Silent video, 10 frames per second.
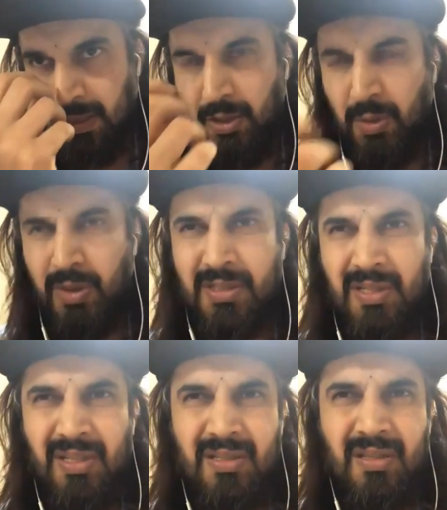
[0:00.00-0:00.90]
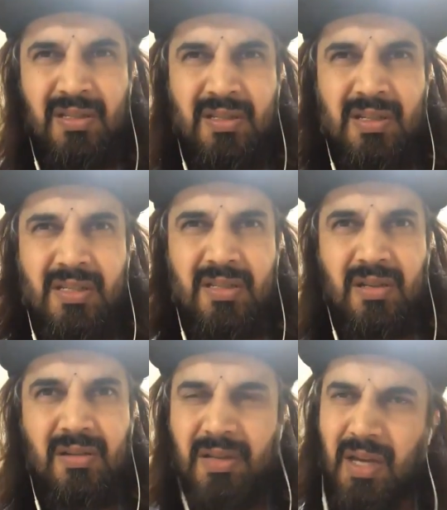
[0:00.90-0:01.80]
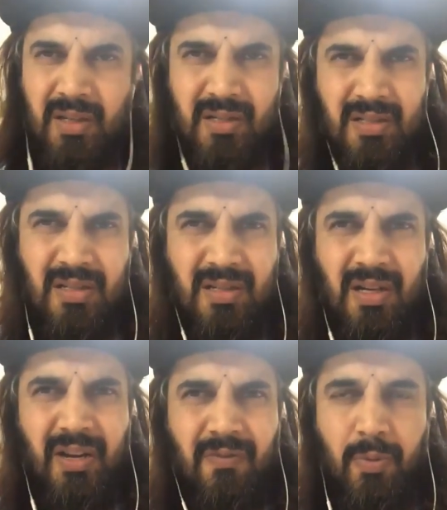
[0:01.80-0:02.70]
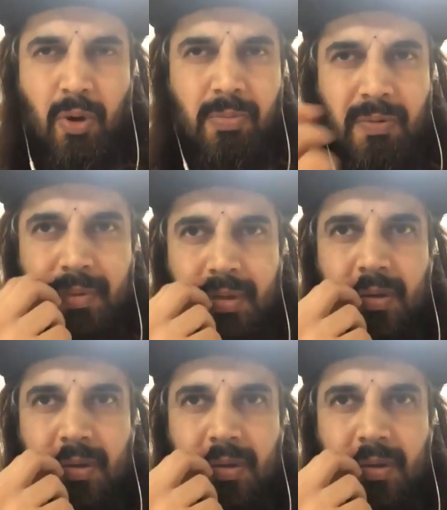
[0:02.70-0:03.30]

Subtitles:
you can say this is, yeah, it's a kind of problem